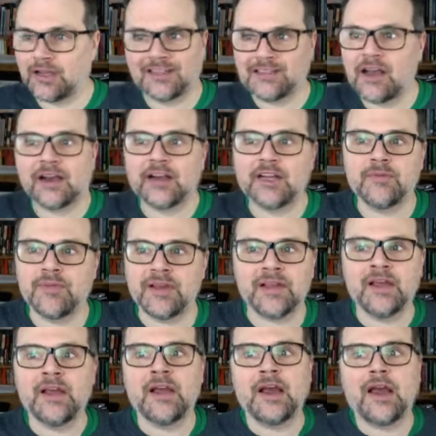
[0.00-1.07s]
It's not going to be
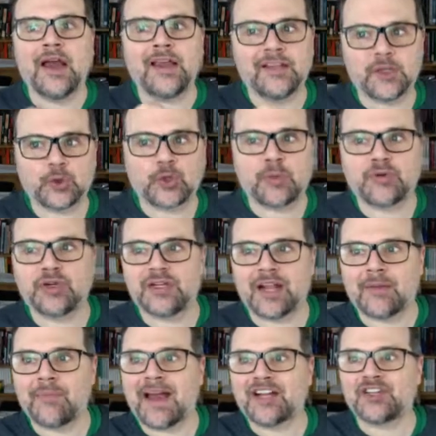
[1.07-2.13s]
a description
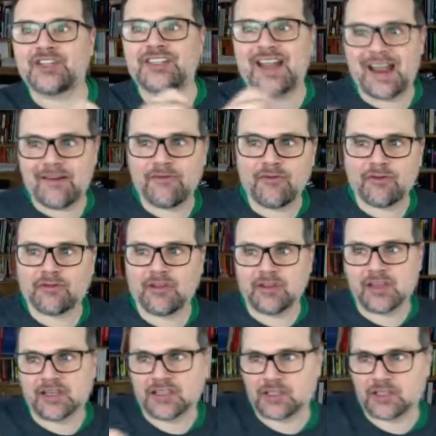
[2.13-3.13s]
that matches everything that's in